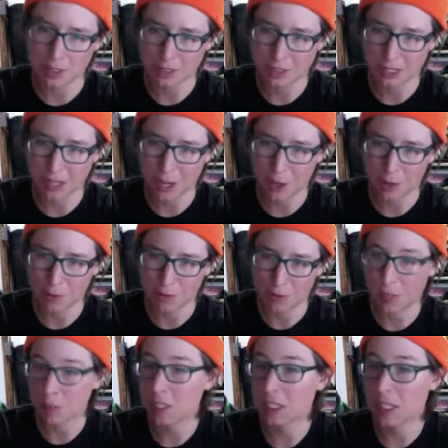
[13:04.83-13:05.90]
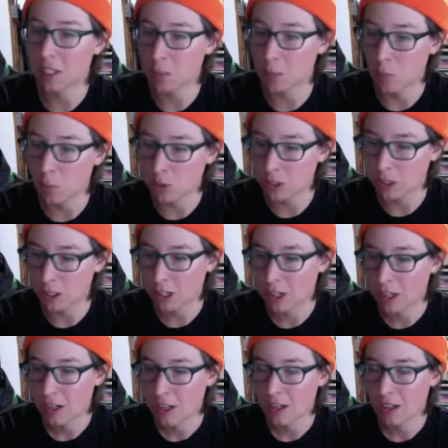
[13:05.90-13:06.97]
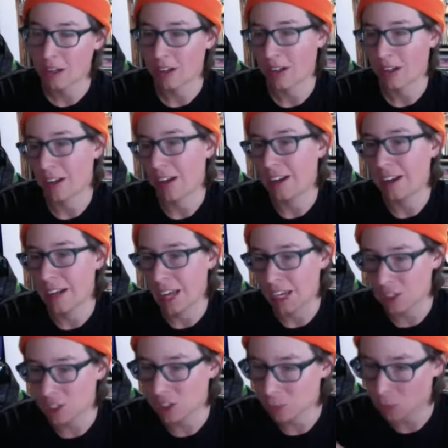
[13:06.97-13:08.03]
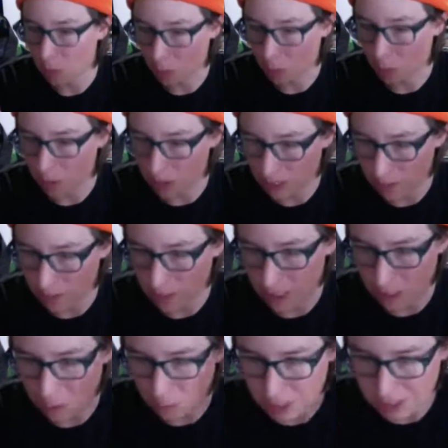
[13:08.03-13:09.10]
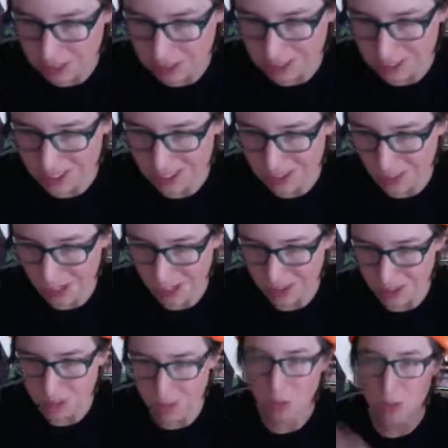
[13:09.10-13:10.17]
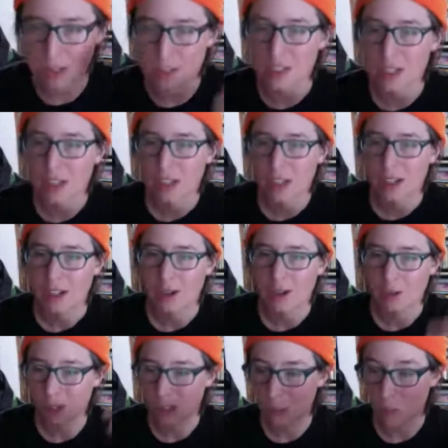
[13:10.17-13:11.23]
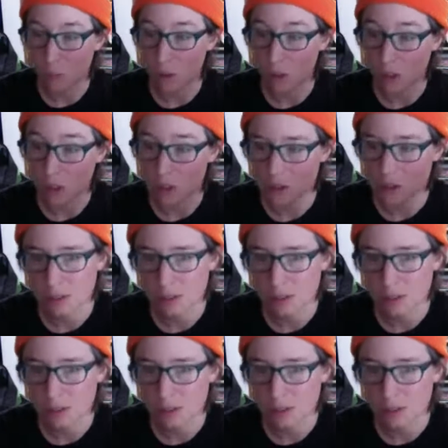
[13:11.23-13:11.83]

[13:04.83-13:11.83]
of something like a border, a national border that really only exists in the minds of humans, or in walls.